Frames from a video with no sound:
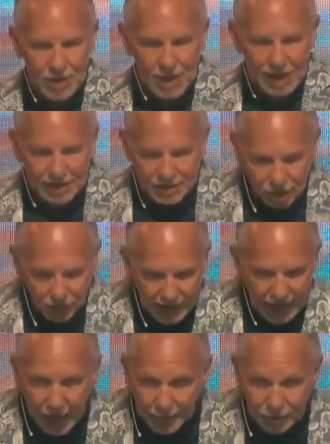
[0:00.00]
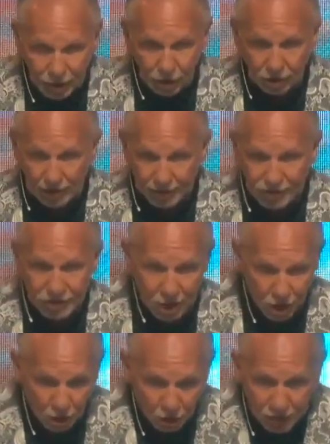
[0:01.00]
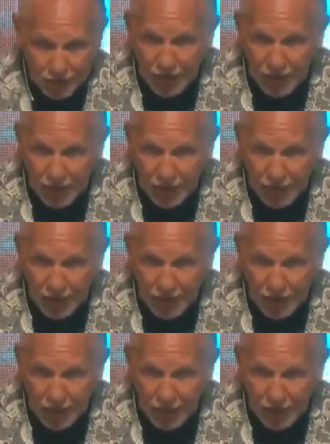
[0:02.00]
And so the obstacle of the stone